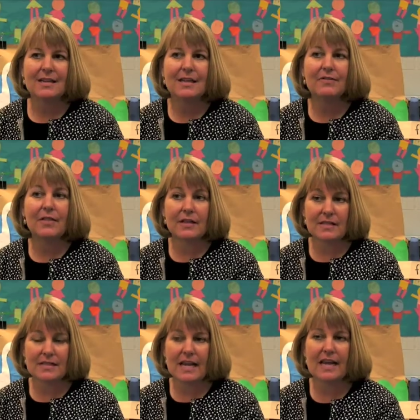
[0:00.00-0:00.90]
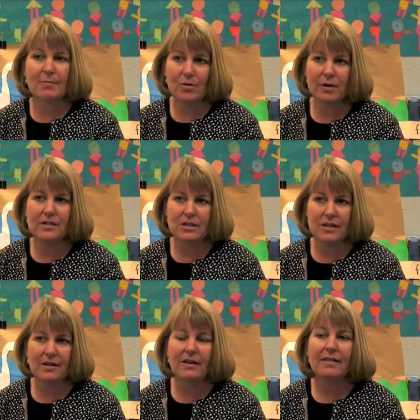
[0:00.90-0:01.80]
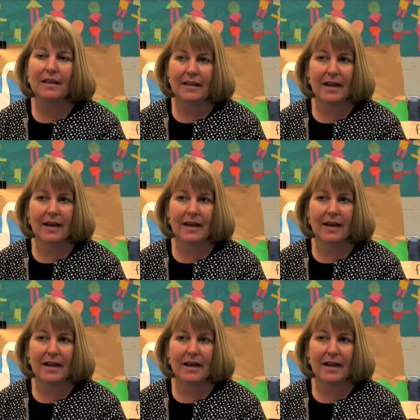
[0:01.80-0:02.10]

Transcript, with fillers: Even the same question, they can